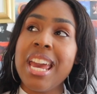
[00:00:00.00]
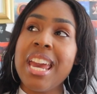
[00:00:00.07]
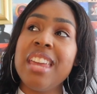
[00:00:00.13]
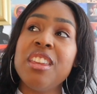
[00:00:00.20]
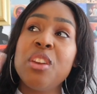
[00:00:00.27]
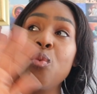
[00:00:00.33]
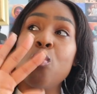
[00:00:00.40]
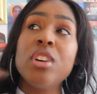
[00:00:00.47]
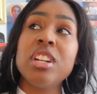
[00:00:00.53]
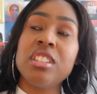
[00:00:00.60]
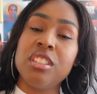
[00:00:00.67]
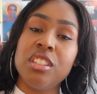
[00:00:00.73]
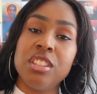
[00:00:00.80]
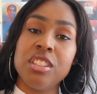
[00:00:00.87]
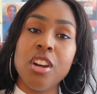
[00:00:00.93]
And then
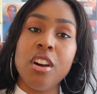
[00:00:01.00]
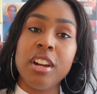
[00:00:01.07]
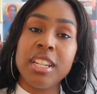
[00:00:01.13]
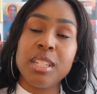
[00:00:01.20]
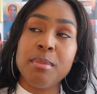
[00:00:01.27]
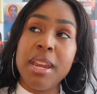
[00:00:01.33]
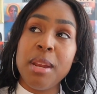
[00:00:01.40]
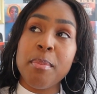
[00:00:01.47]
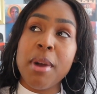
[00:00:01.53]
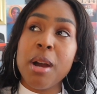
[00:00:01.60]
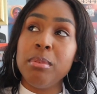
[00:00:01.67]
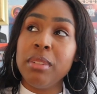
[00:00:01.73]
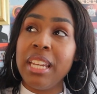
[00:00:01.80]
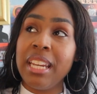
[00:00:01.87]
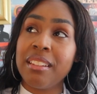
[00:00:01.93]
once the song is made
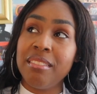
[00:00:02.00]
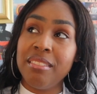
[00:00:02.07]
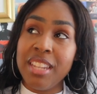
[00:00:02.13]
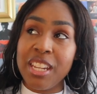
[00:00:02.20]
public,